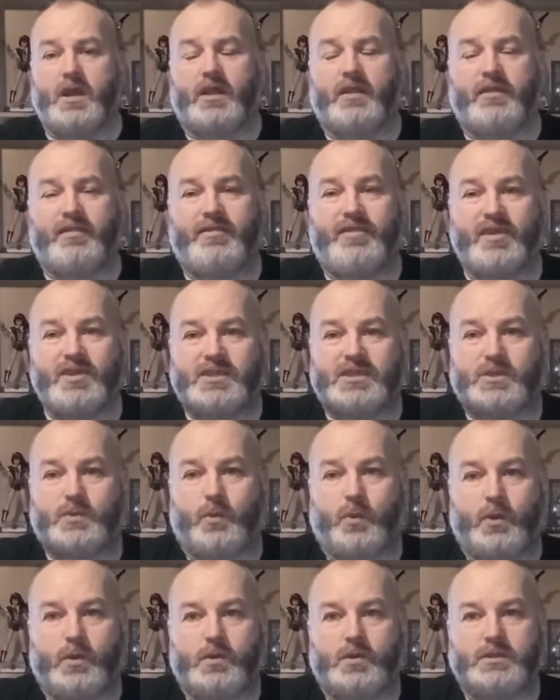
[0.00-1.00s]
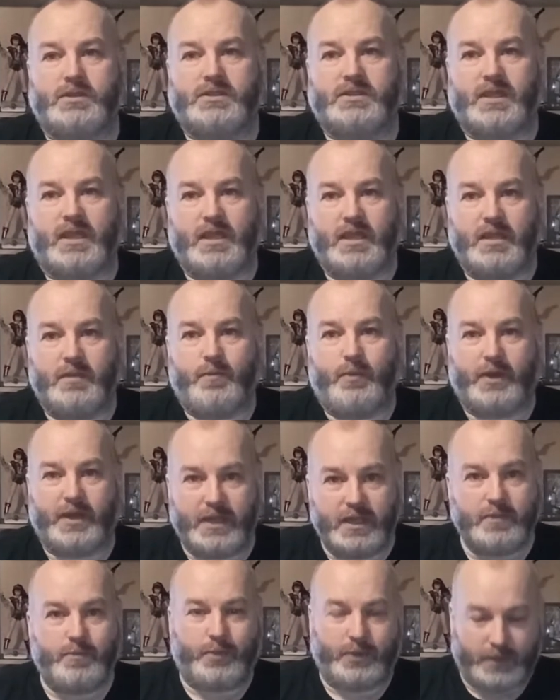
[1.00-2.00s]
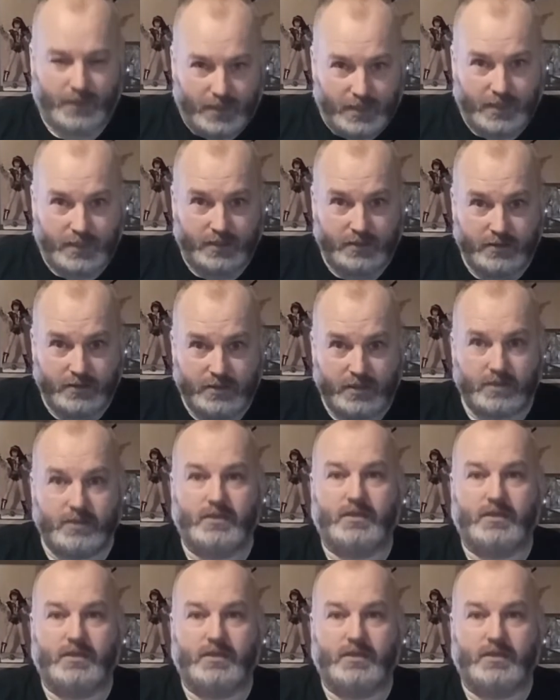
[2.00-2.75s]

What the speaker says: This was a pre-planned,